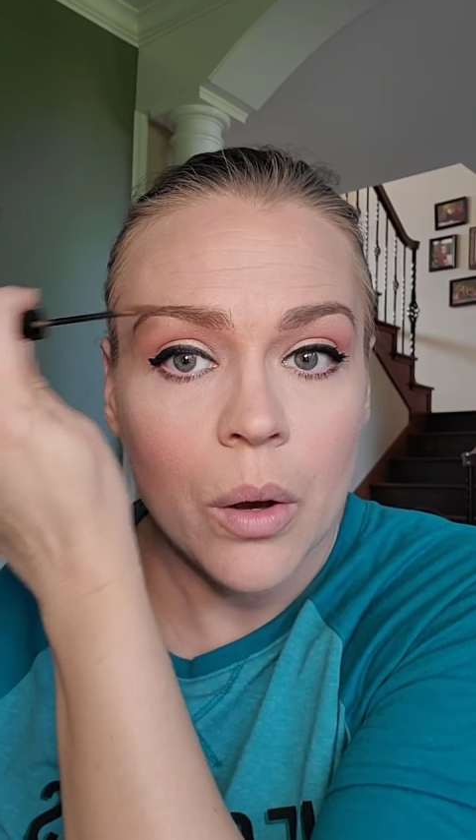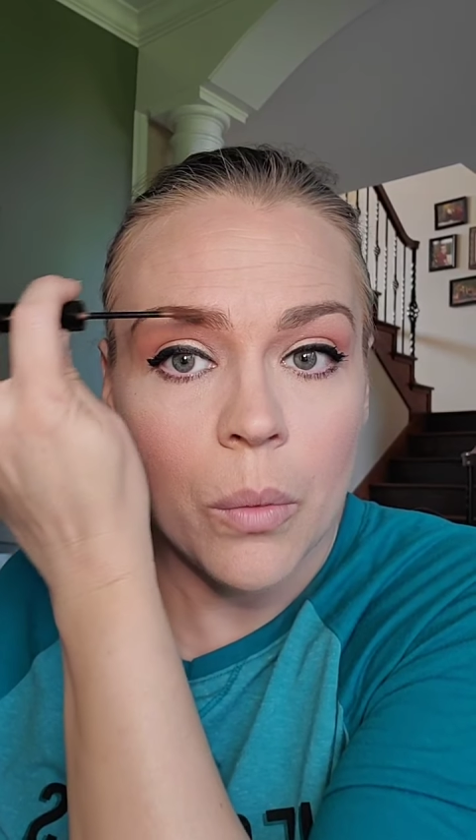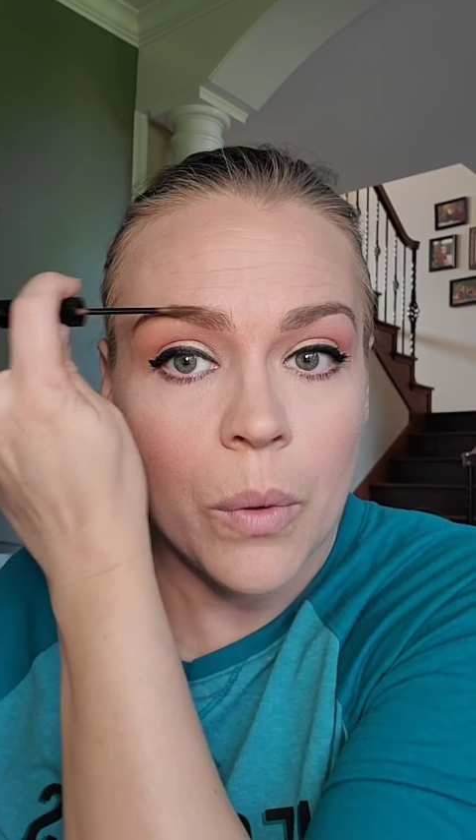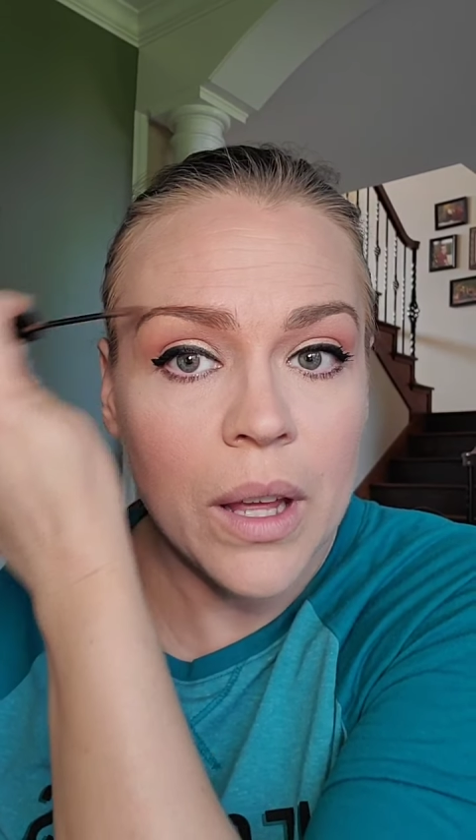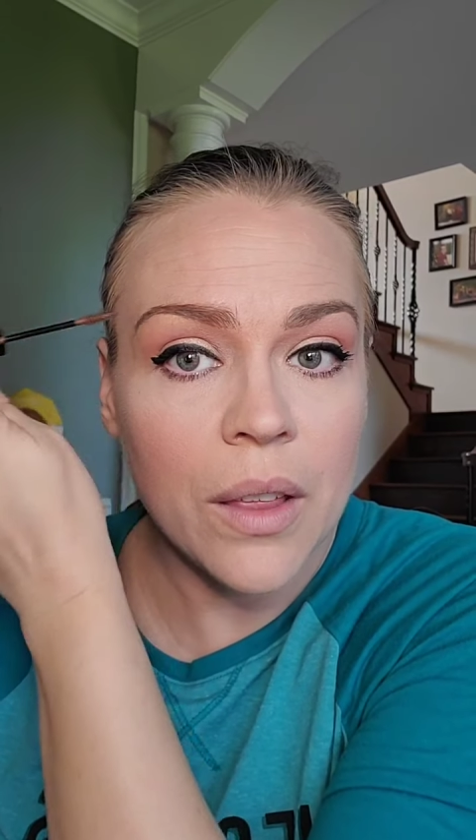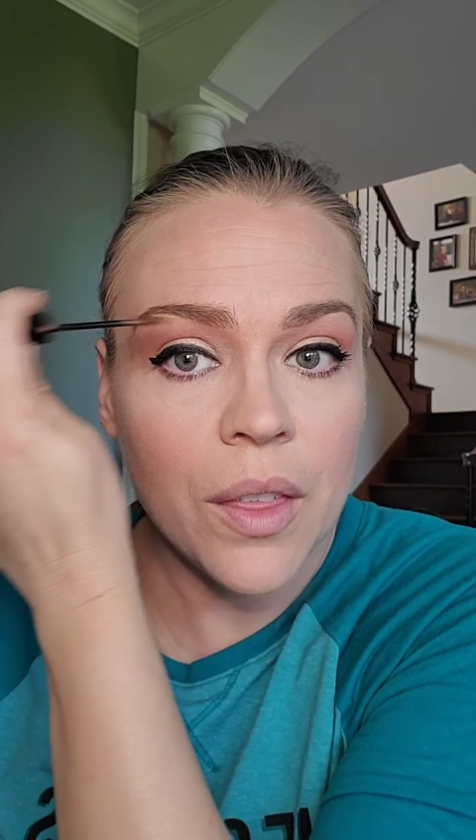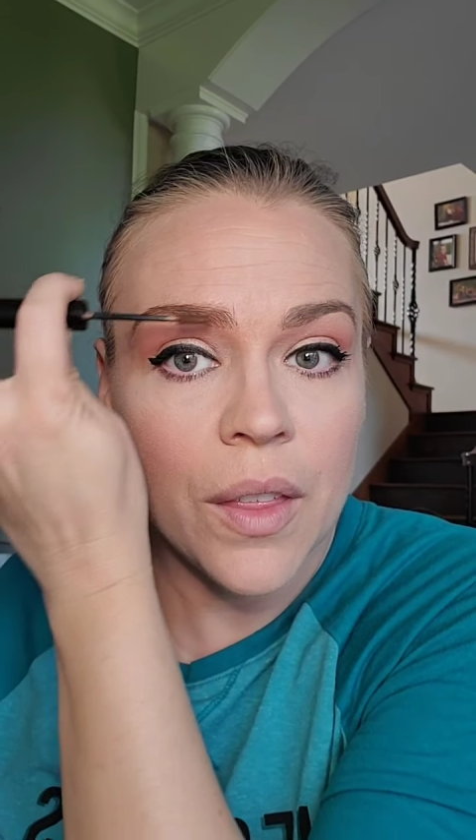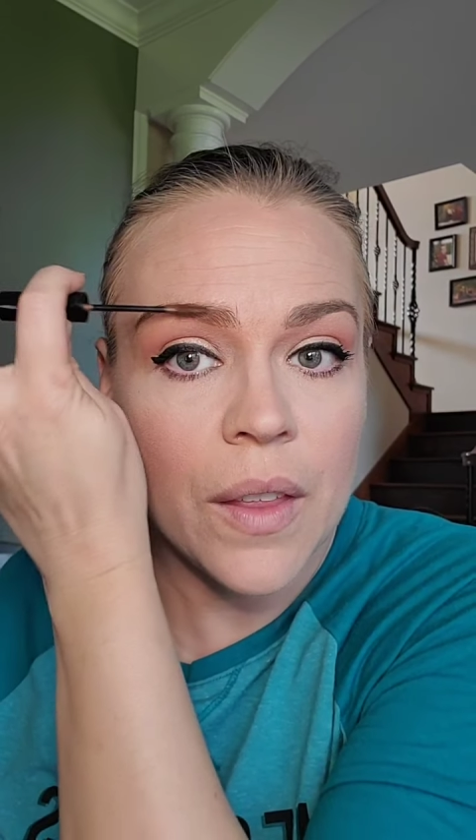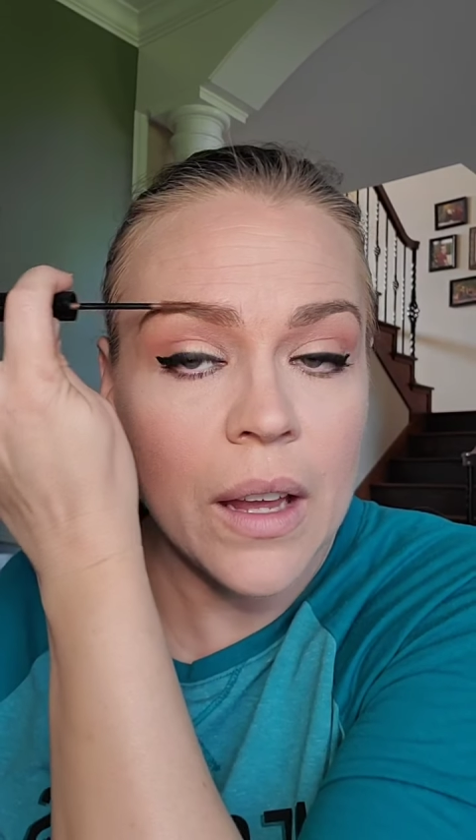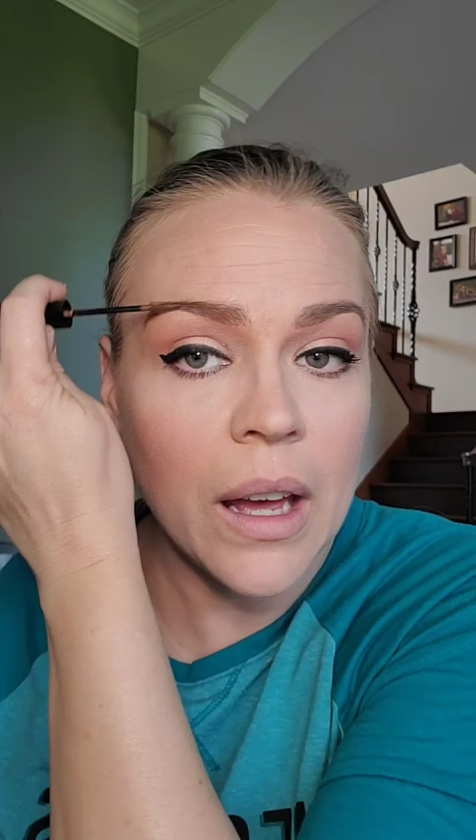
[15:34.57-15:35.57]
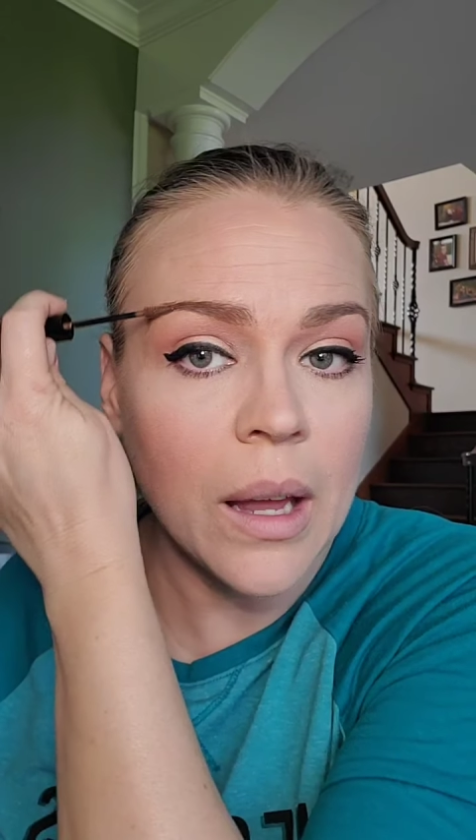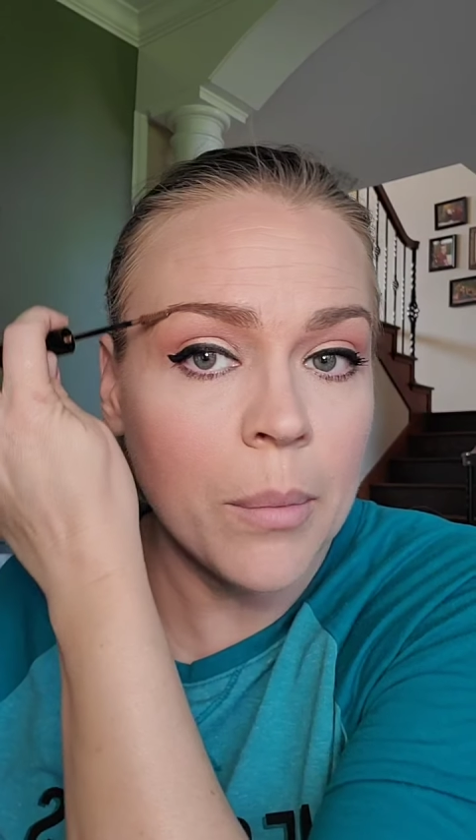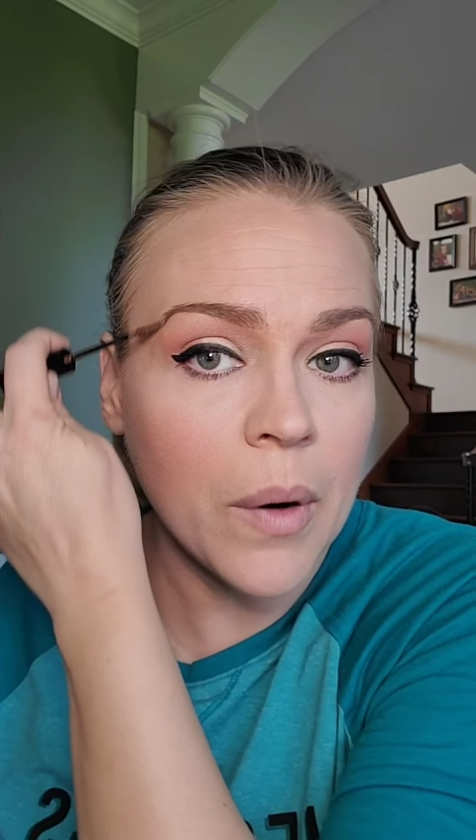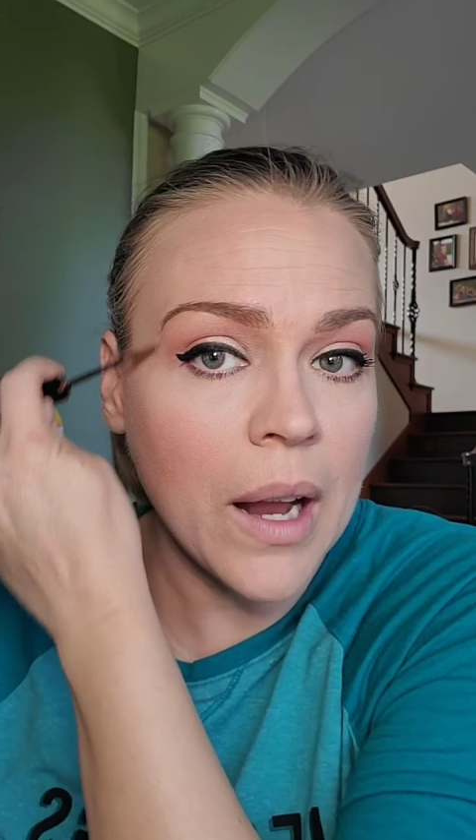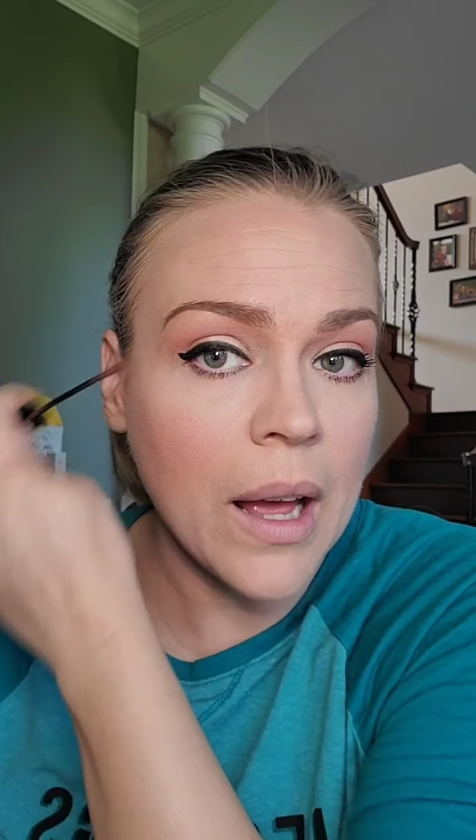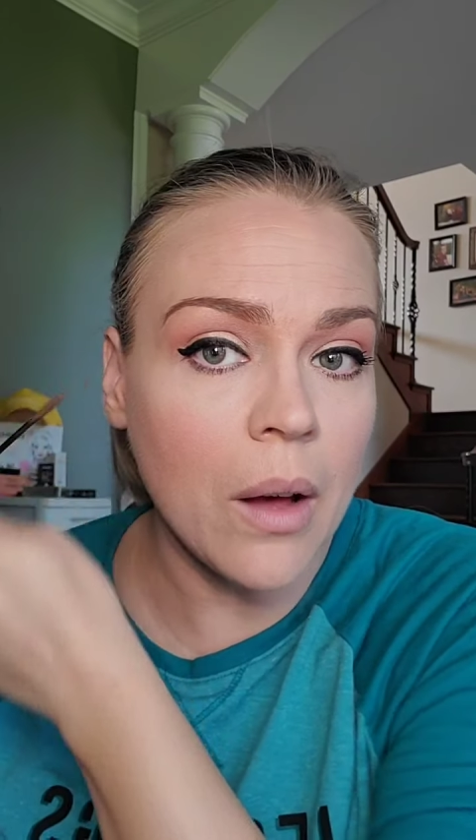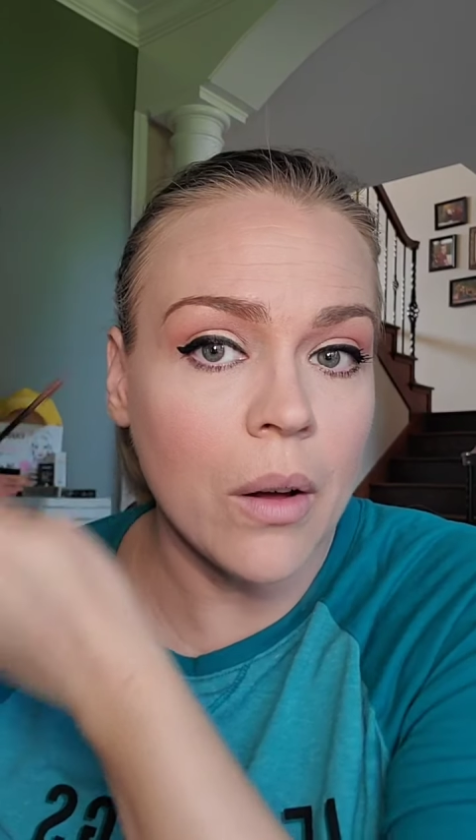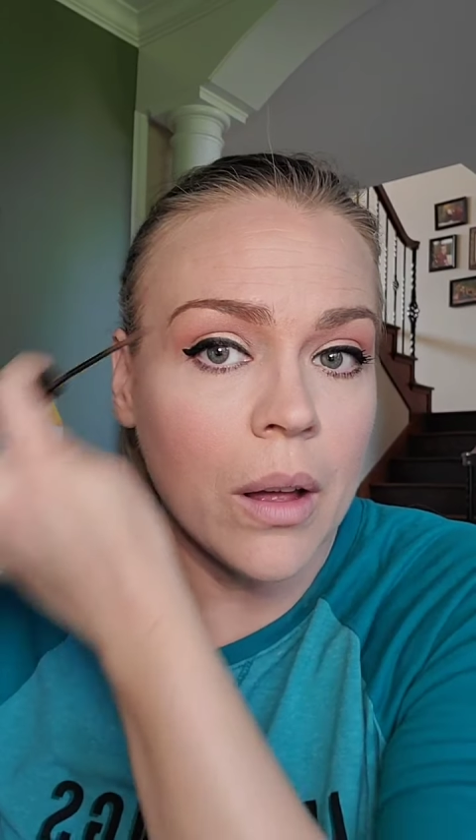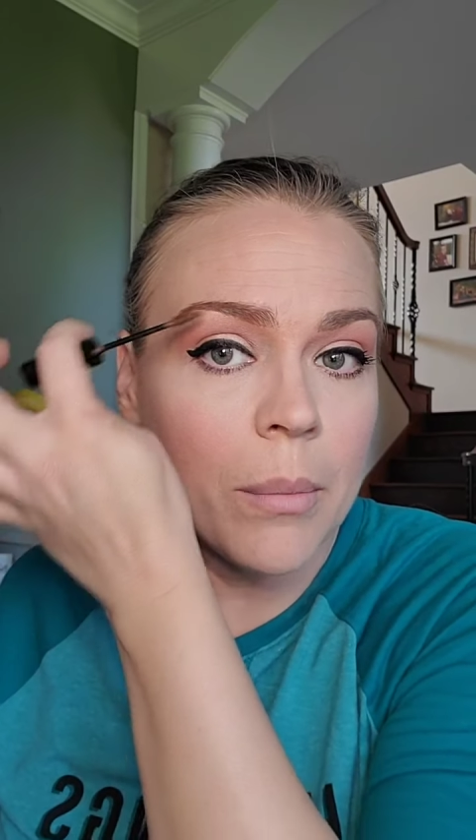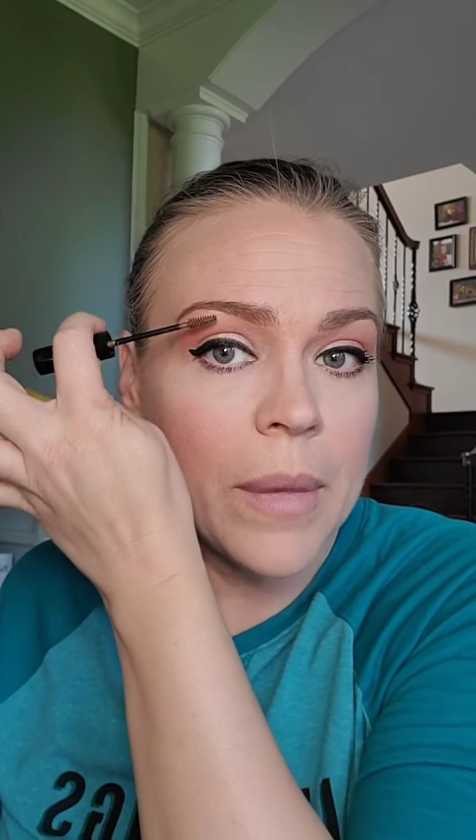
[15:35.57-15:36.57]
with the eyebrow
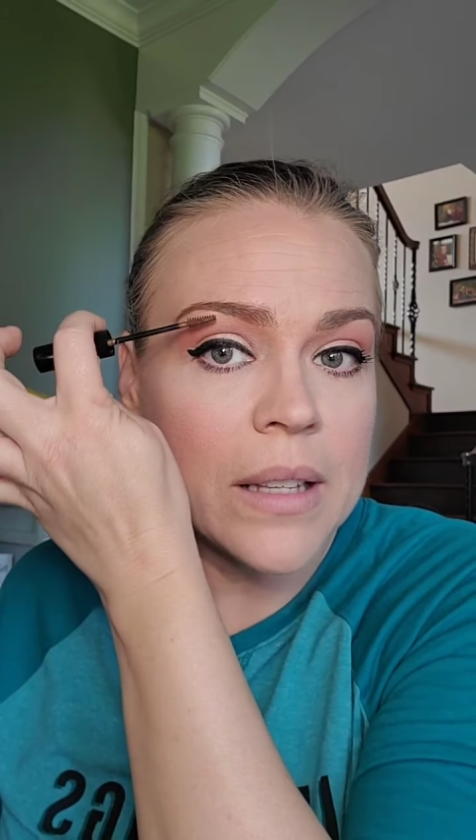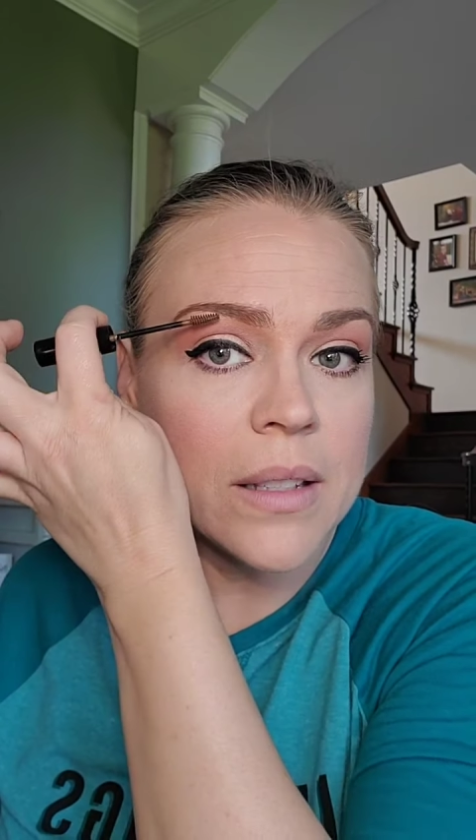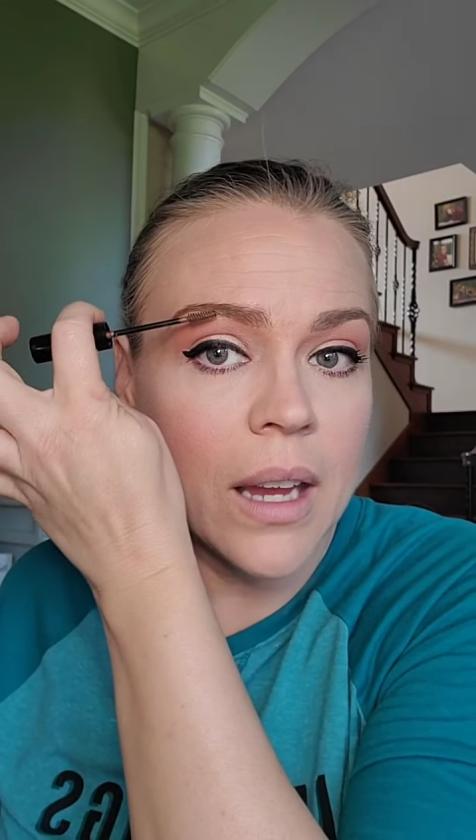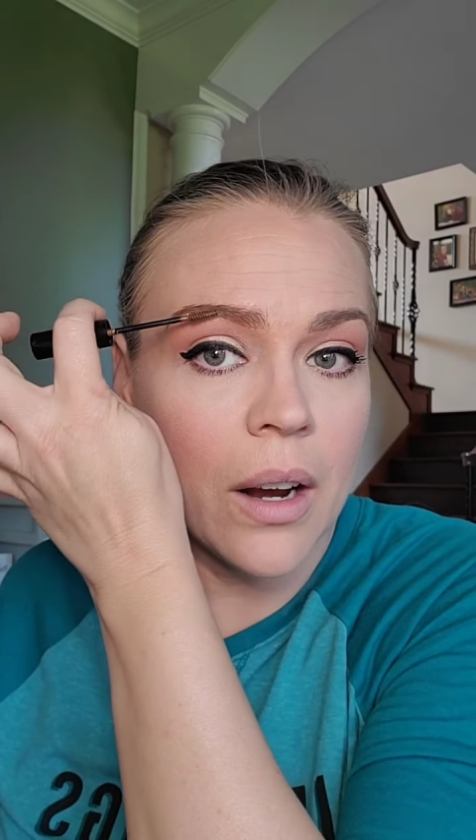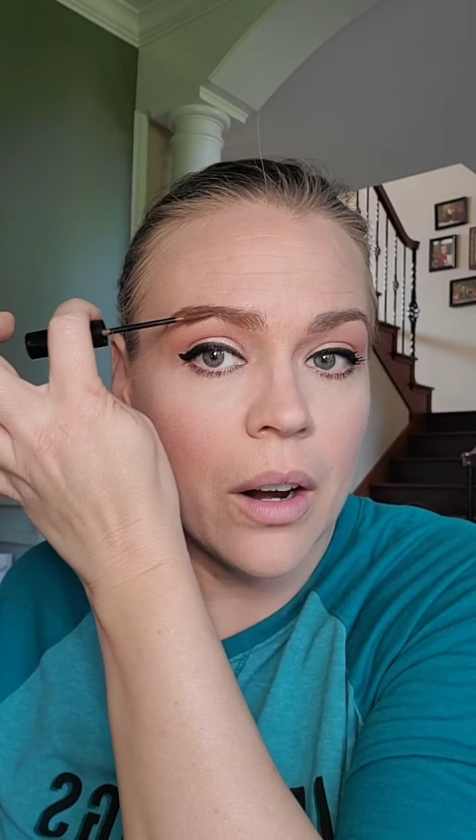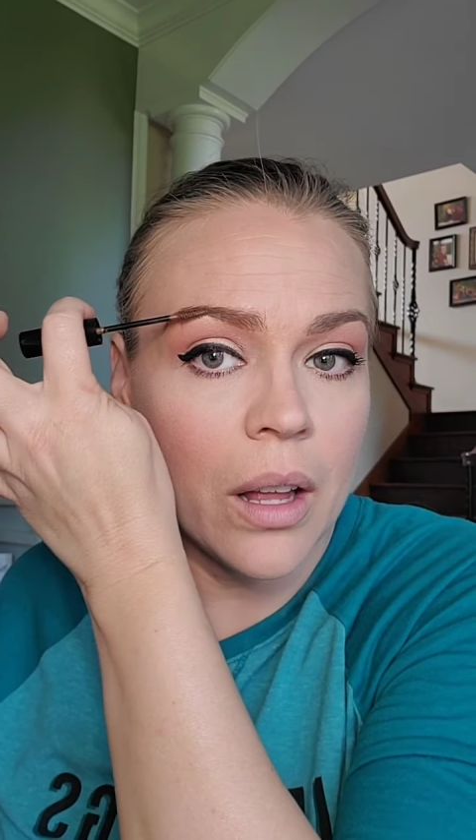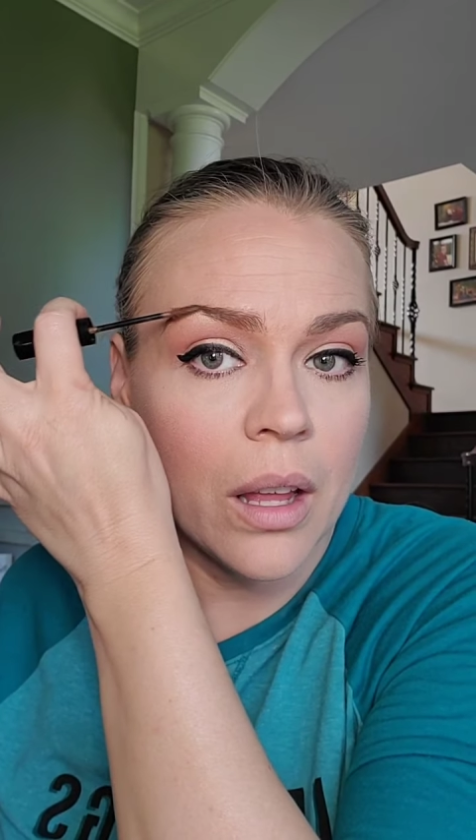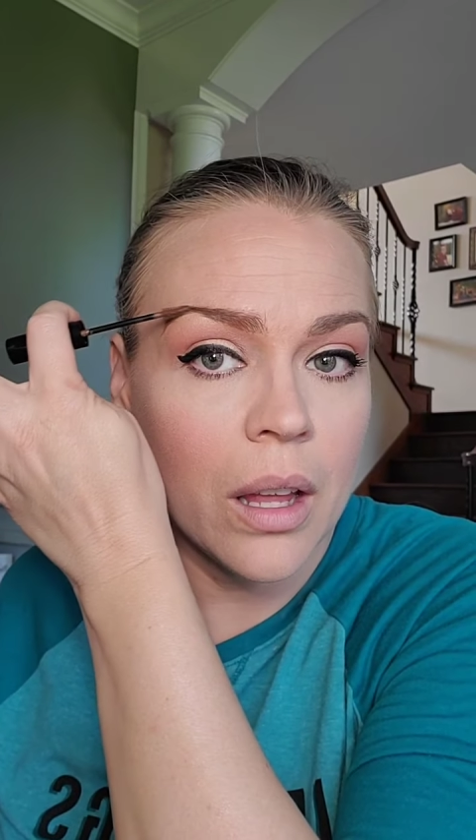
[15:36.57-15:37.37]
mascara.